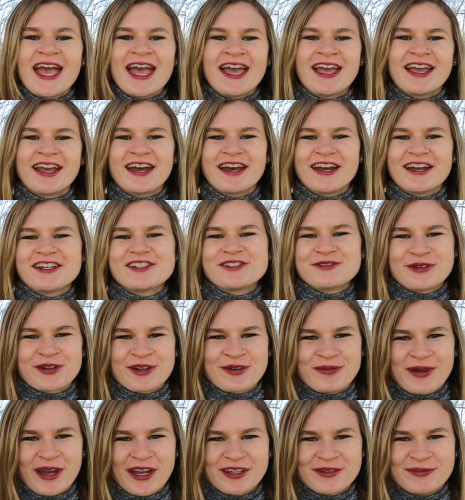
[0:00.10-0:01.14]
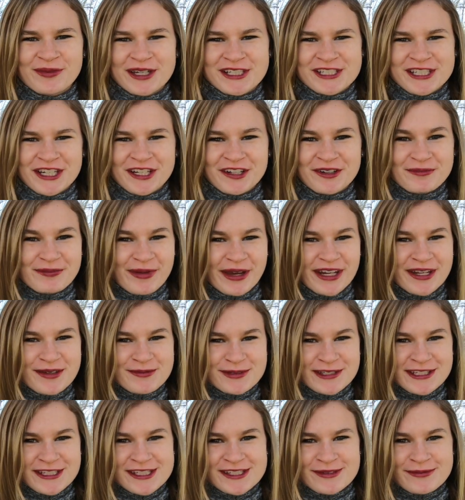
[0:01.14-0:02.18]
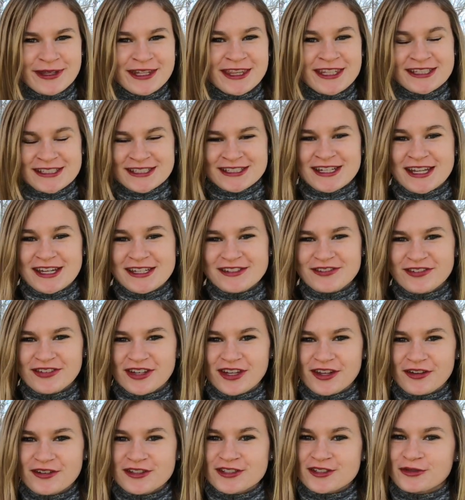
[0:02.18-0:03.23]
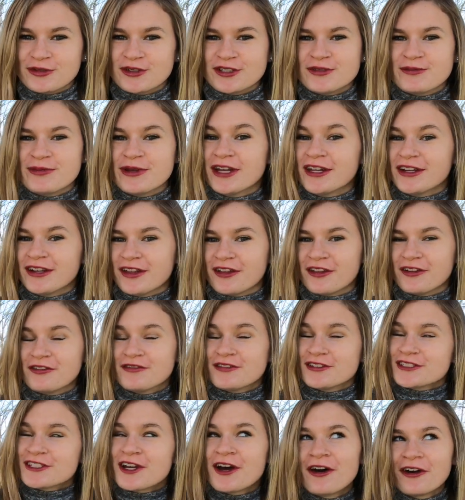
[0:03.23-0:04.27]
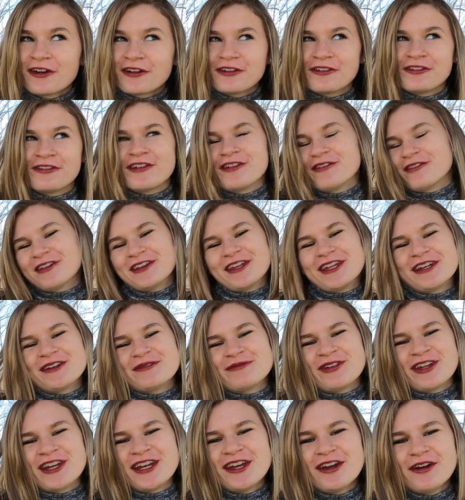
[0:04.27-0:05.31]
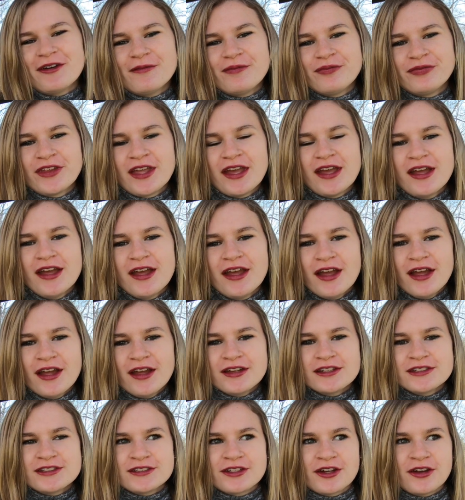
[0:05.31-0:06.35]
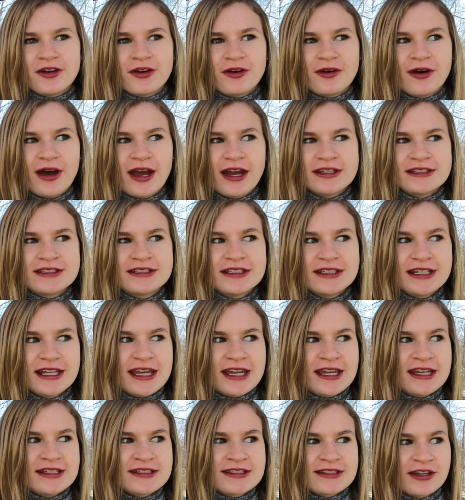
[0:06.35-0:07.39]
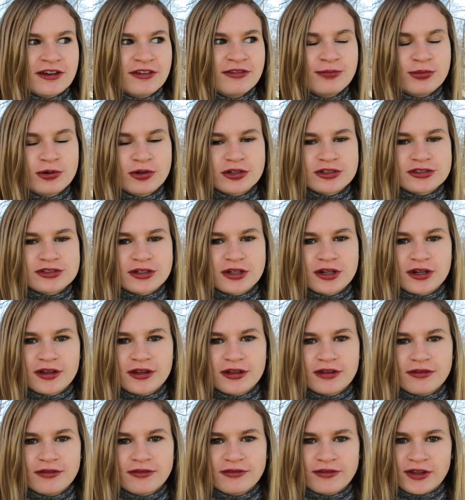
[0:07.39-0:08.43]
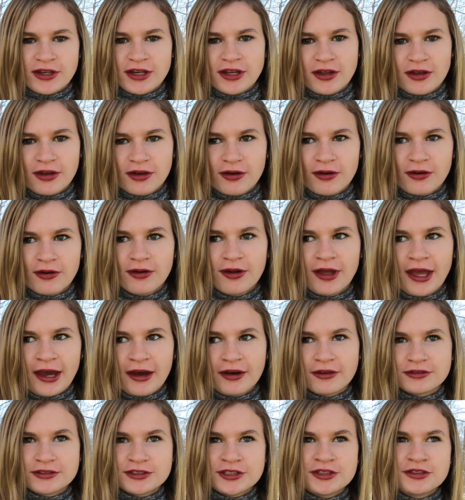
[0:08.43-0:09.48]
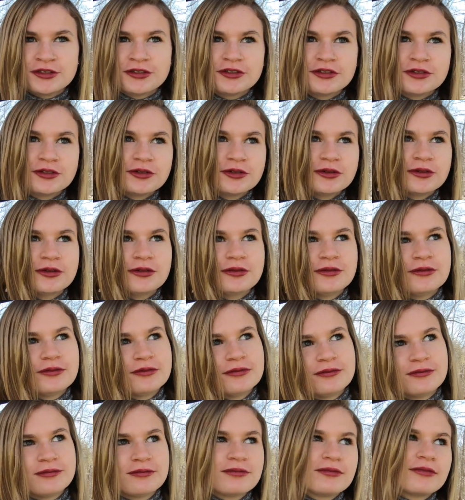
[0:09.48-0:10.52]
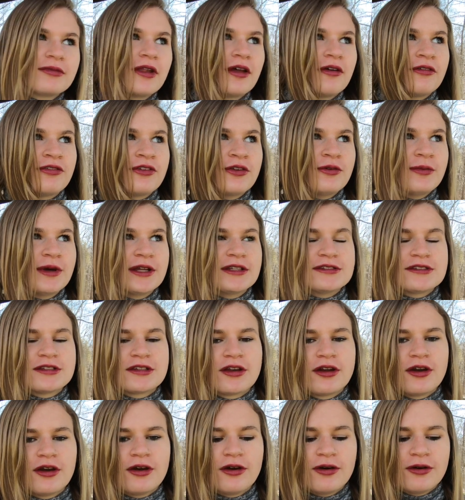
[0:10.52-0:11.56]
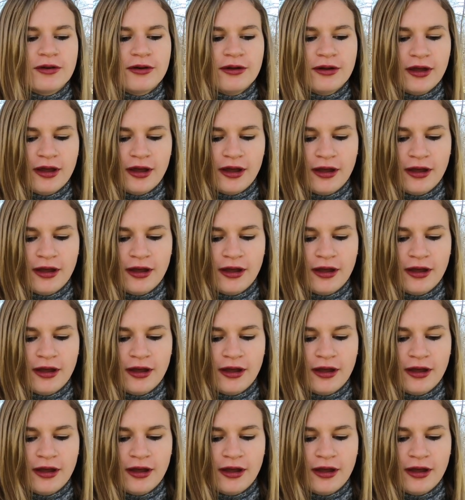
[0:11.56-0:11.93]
Hey guys, welcome back to my channel. My name is Elizabeth and today's video is going to be another photography related video. So I did a self-portrait video how-to a few months ago